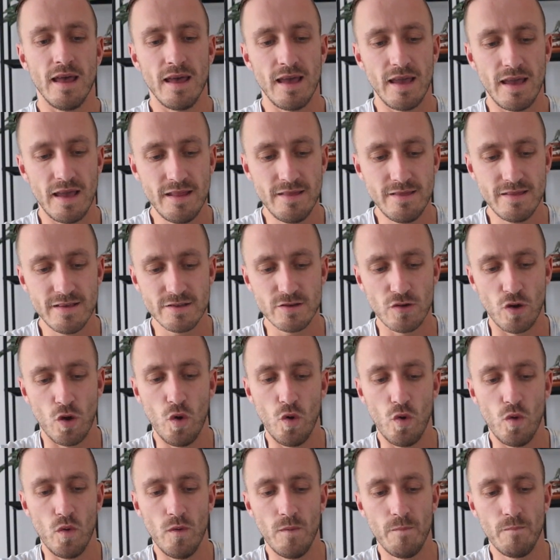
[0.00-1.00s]
In this
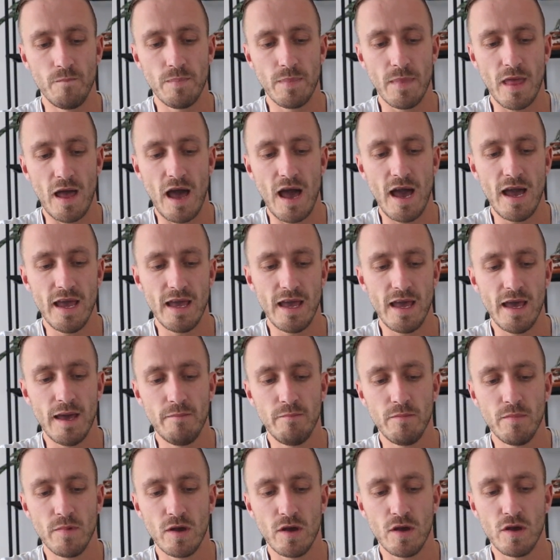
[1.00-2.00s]
hole I
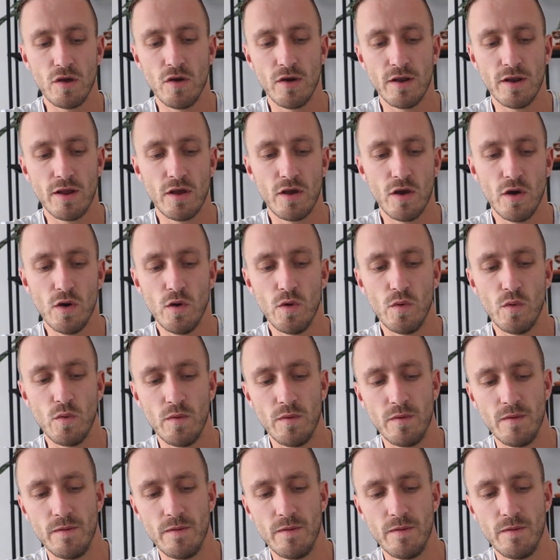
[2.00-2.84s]
am gonna go